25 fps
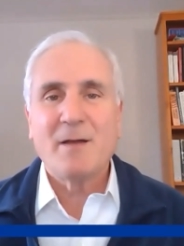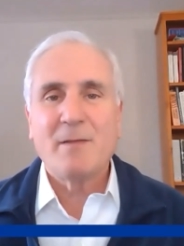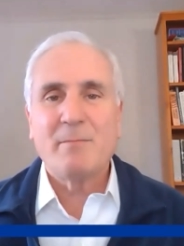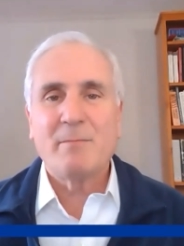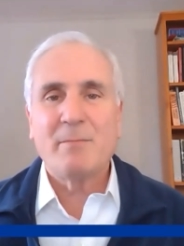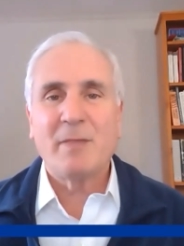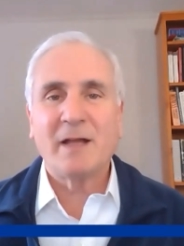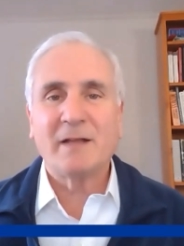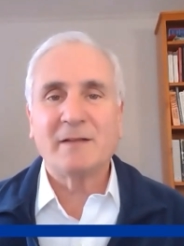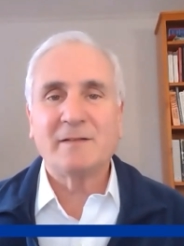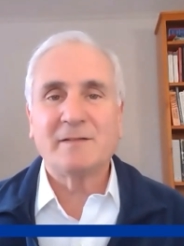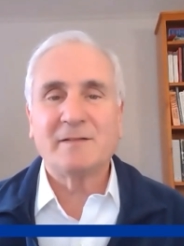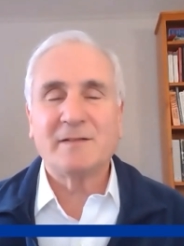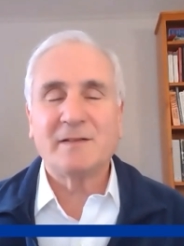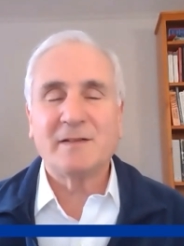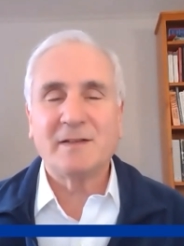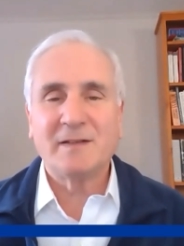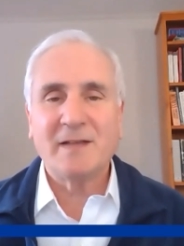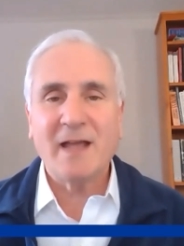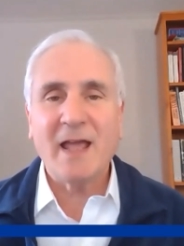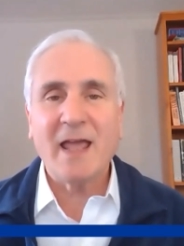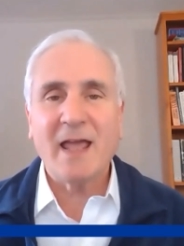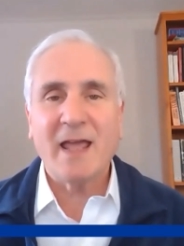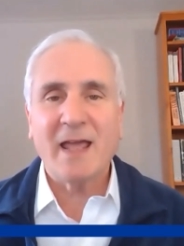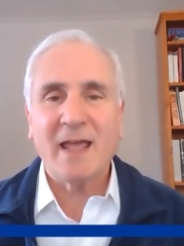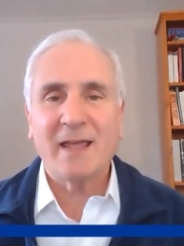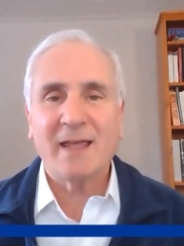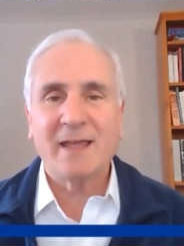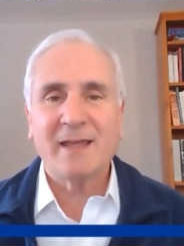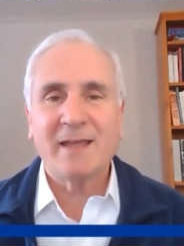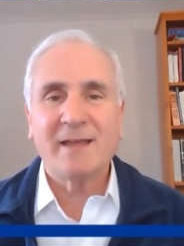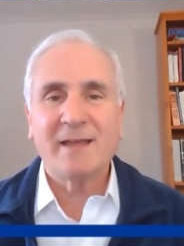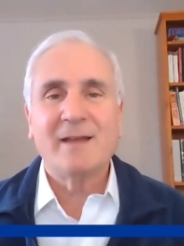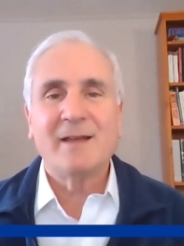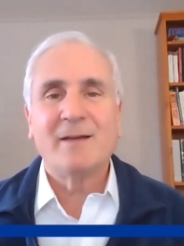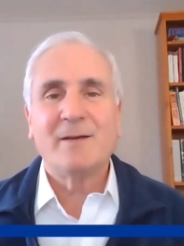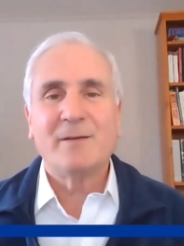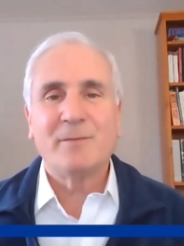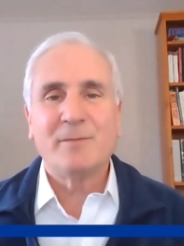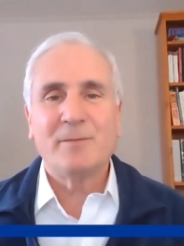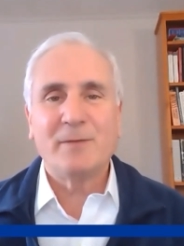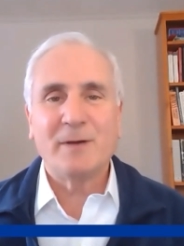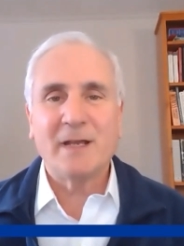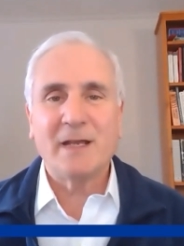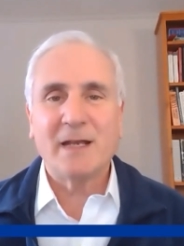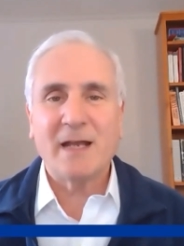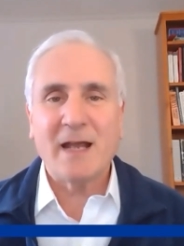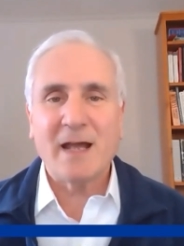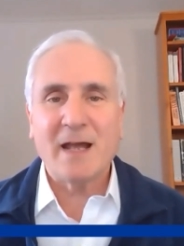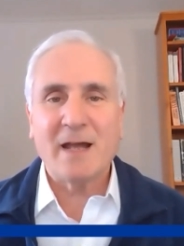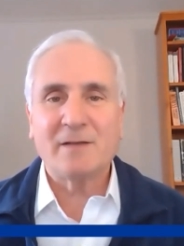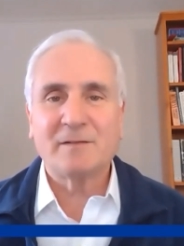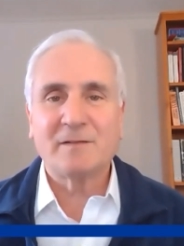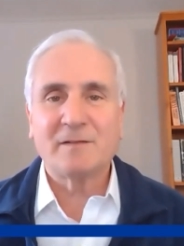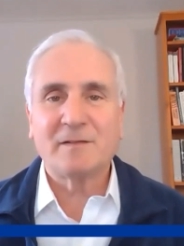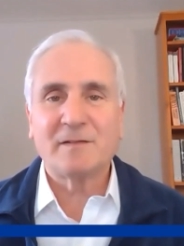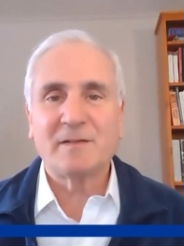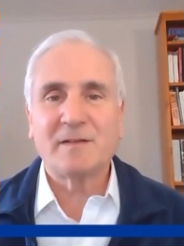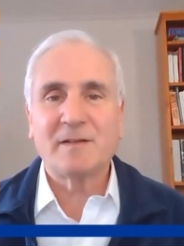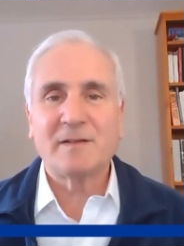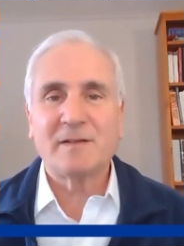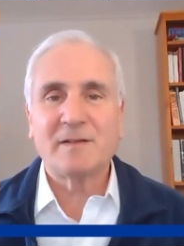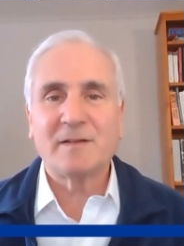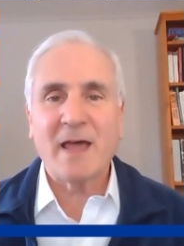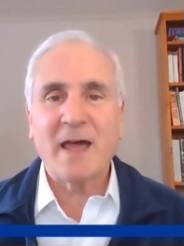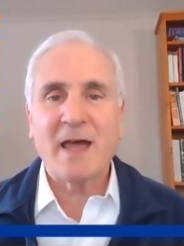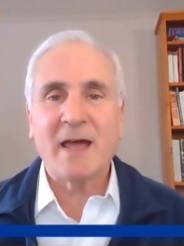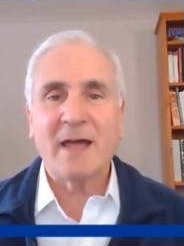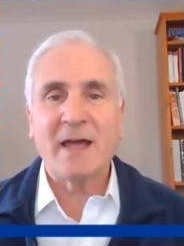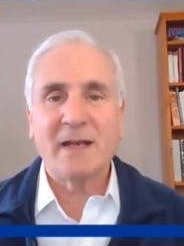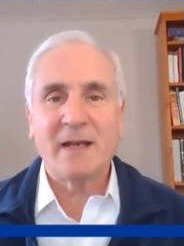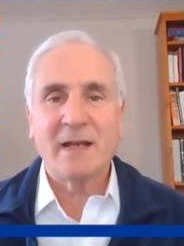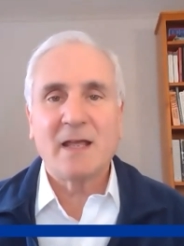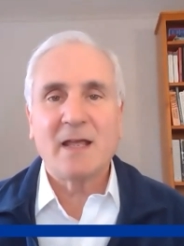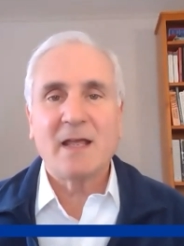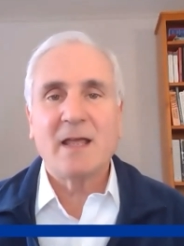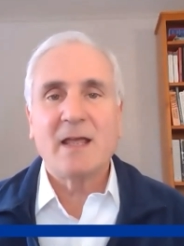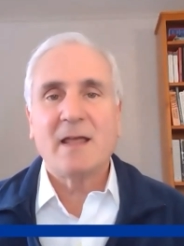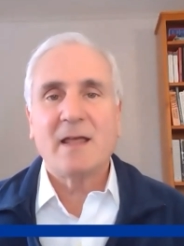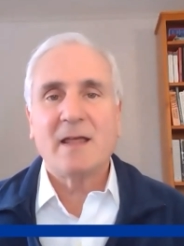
But today, we announced that